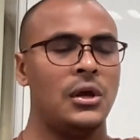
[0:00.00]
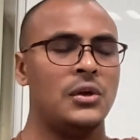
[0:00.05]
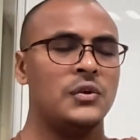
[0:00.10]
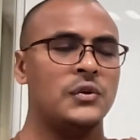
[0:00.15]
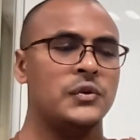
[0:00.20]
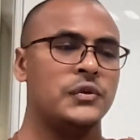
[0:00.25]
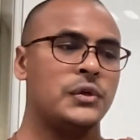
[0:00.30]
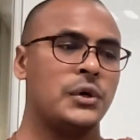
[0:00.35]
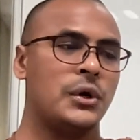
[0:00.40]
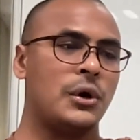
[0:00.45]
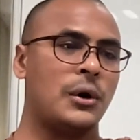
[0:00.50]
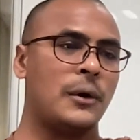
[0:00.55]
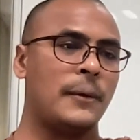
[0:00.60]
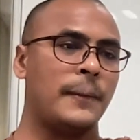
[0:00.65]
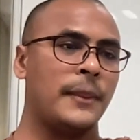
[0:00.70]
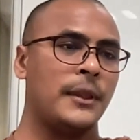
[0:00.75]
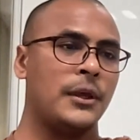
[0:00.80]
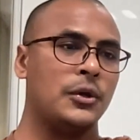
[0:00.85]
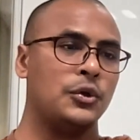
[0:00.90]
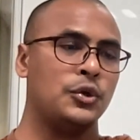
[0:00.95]
So
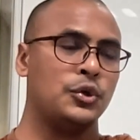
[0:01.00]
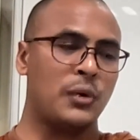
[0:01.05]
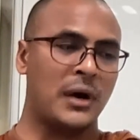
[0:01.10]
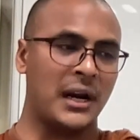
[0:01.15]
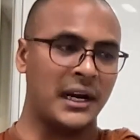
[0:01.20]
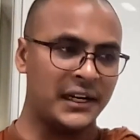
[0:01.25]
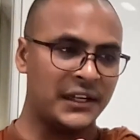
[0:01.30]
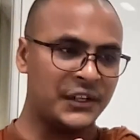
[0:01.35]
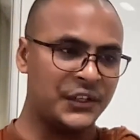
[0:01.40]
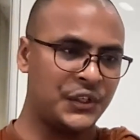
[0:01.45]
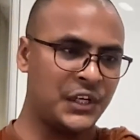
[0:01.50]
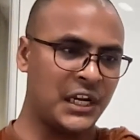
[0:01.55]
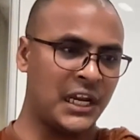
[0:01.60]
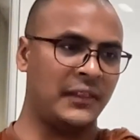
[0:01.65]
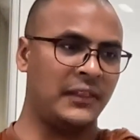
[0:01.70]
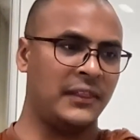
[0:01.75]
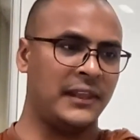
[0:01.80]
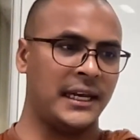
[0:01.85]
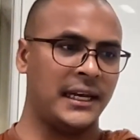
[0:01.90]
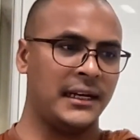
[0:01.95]
to
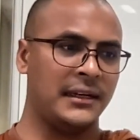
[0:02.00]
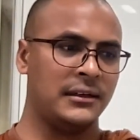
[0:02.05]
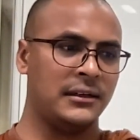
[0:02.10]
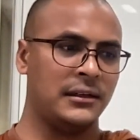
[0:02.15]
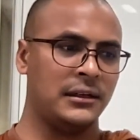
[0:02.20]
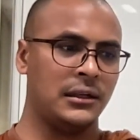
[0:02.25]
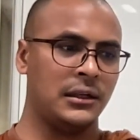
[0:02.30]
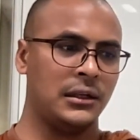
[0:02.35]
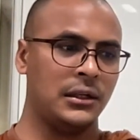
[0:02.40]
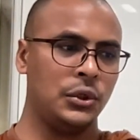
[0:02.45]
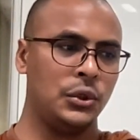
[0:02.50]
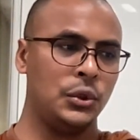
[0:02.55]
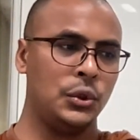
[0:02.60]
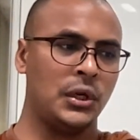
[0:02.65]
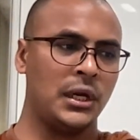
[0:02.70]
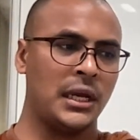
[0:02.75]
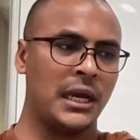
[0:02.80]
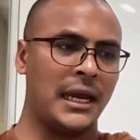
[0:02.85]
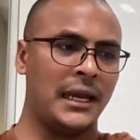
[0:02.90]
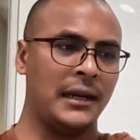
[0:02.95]
understand that, you
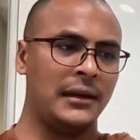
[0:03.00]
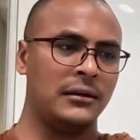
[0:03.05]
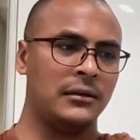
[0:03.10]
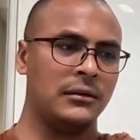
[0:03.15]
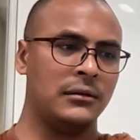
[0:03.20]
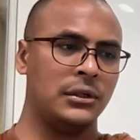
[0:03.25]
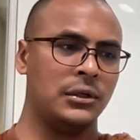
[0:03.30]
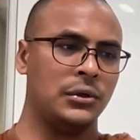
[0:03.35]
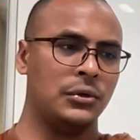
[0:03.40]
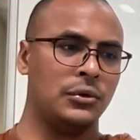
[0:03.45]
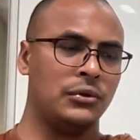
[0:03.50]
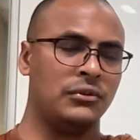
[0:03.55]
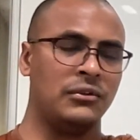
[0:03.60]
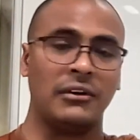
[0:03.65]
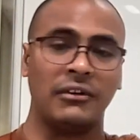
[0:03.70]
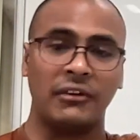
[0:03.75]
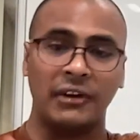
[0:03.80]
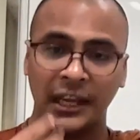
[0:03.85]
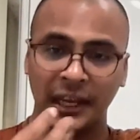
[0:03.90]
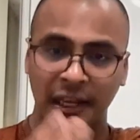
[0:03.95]
can, the
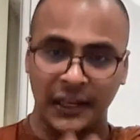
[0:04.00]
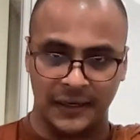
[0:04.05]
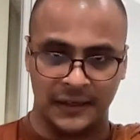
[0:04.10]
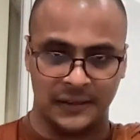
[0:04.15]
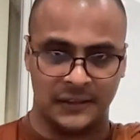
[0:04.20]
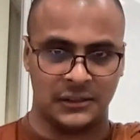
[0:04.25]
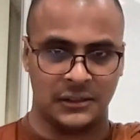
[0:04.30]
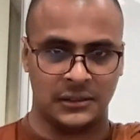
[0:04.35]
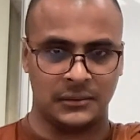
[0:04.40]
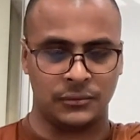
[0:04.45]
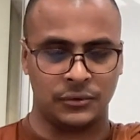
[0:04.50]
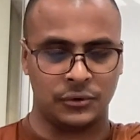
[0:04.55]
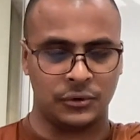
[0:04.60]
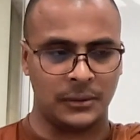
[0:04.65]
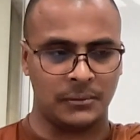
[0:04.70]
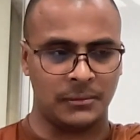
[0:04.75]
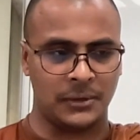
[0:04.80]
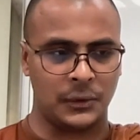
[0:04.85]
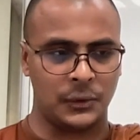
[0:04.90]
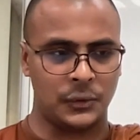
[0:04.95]
read more
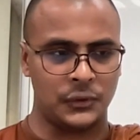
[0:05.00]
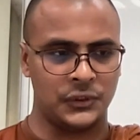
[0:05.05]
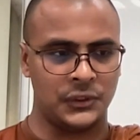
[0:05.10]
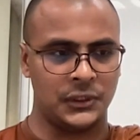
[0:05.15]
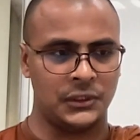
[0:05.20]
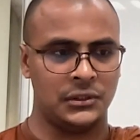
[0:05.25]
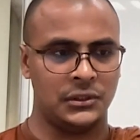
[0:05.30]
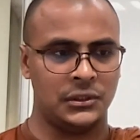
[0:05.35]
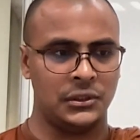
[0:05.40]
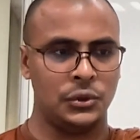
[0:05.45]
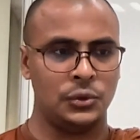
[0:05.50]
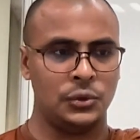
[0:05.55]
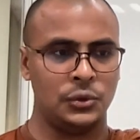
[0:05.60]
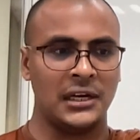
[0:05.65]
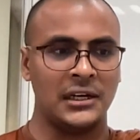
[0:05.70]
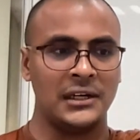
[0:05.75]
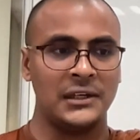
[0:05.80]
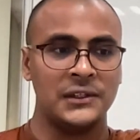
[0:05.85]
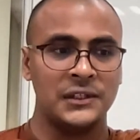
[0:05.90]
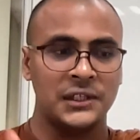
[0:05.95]
about it, you
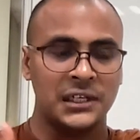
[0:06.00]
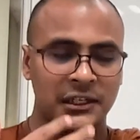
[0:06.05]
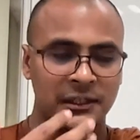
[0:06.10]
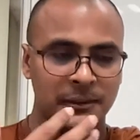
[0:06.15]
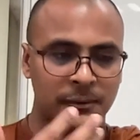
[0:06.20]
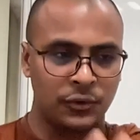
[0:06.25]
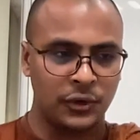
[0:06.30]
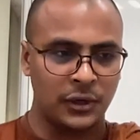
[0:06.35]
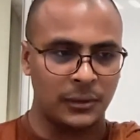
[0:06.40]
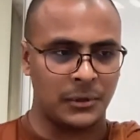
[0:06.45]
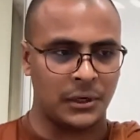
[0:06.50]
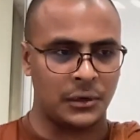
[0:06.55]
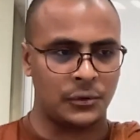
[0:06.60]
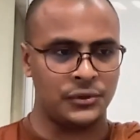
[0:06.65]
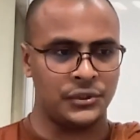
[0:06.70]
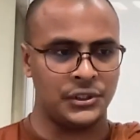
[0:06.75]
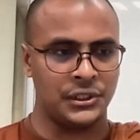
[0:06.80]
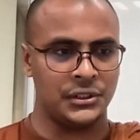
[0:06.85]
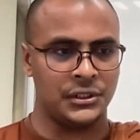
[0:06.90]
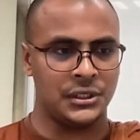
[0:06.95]
can discuss more
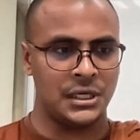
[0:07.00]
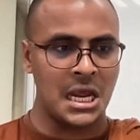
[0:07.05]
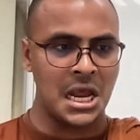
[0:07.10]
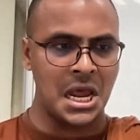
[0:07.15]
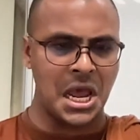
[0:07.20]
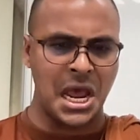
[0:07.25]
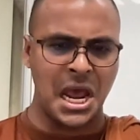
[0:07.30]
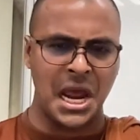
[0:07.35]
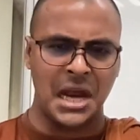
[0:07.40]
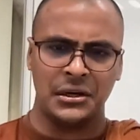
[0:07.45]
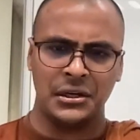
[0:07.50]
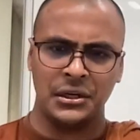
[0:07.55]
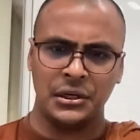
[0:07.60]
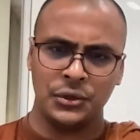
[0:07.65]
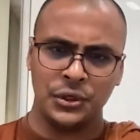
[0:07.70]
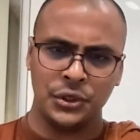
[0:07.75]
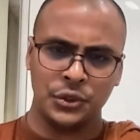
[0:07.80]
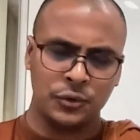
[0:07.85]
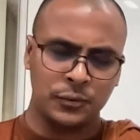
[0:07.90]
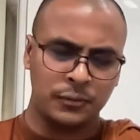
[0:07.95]
about it, and you
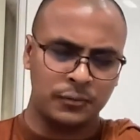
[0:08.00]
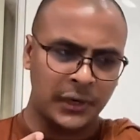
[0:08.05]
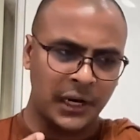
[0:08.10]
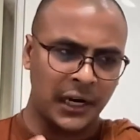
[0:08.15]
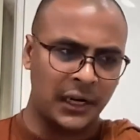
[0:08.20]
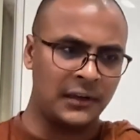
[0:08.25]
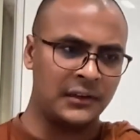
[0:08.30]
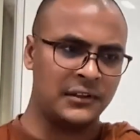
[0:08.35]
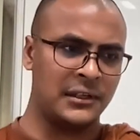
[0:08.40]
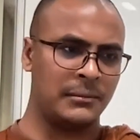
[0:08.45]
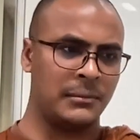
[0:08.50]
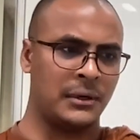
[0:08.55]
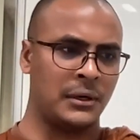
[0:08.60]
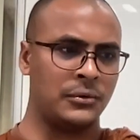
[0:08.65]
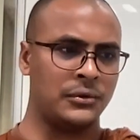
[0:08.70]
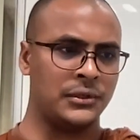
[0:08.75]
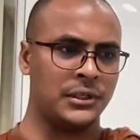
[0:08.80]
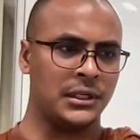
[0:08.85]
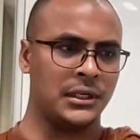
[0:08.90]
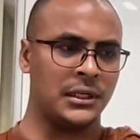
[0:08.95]
need to practice
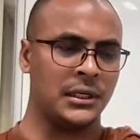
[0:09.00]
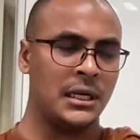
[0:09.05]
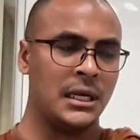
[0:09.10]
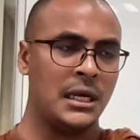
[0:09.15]
about it.